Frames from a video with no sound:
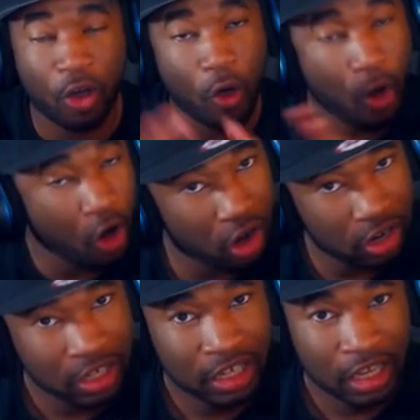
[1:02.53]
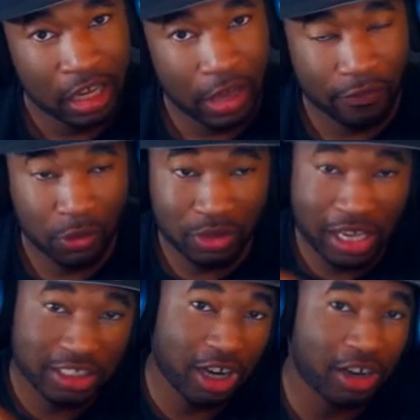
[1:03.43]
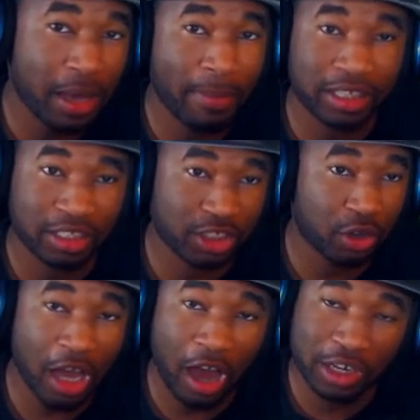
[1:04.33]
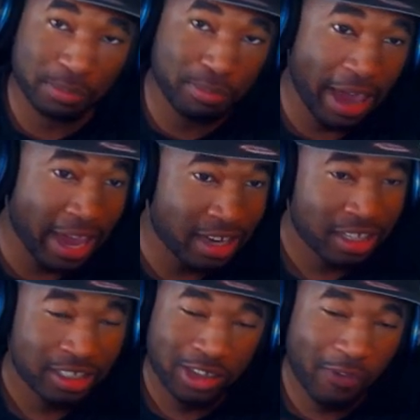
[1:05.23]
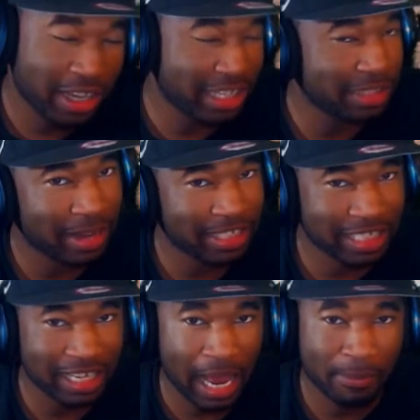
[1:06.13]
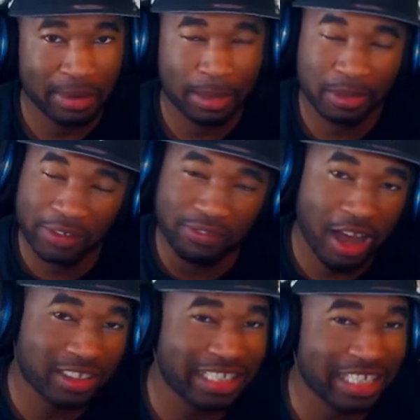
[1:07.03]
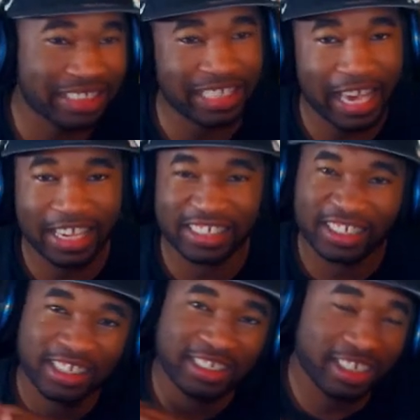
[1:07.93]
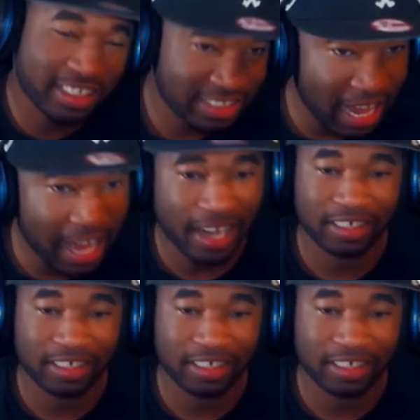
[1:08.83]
Or if you think Shawty I'm about to show y'all is bad, don't forget to smash that like button. I'm gonna give y'all 10 seconds to decide.